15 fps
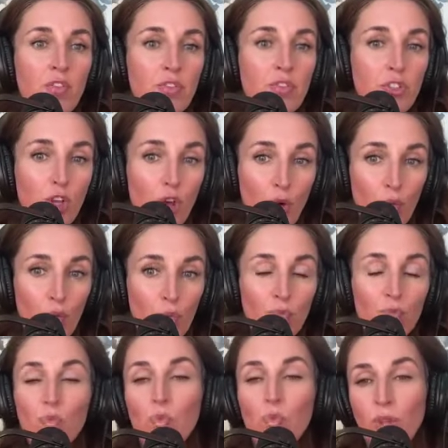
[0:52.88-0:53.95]
So
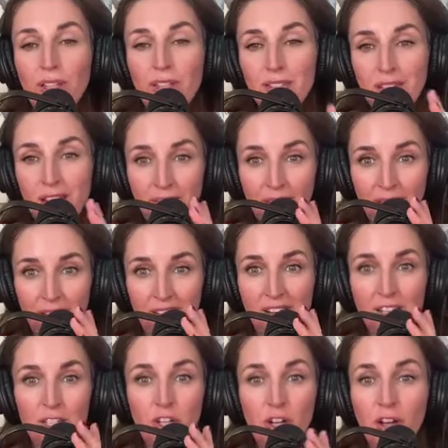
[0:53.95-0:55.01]
let's dive in
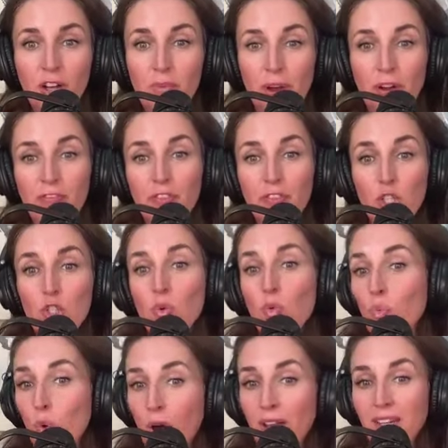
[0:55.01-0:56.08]
and talk about first
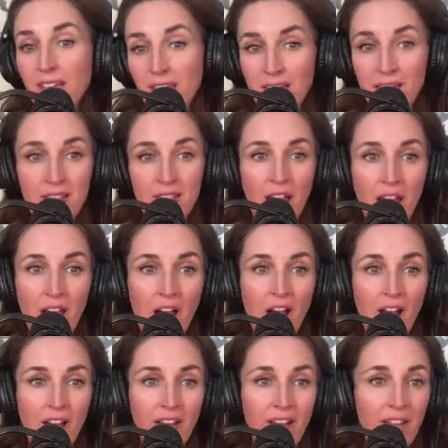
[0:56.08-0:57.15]
what is
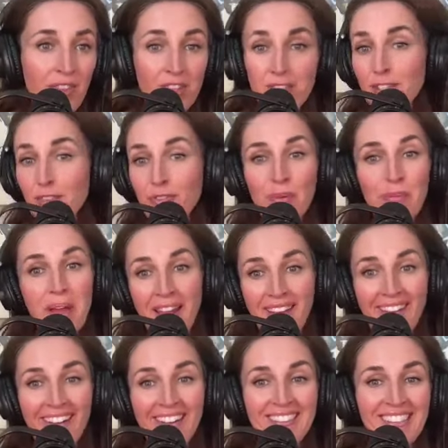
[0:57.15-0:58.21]
AI. And this is from
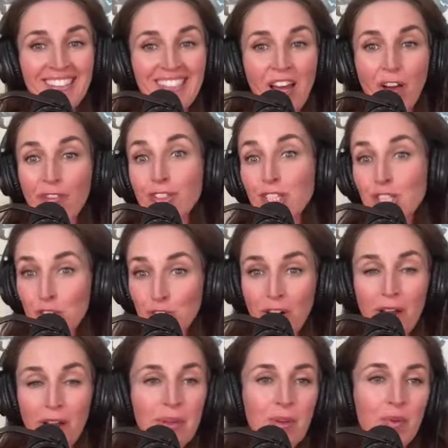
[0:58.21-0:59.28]
AI itself,
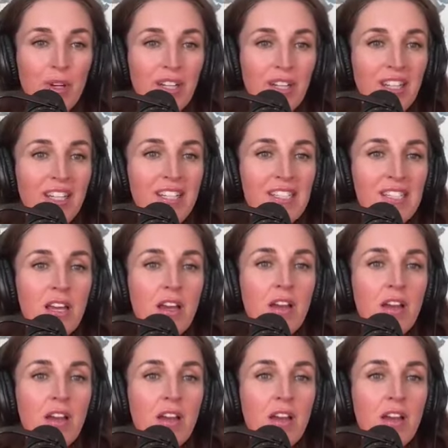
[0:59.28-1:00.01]
describing what it is.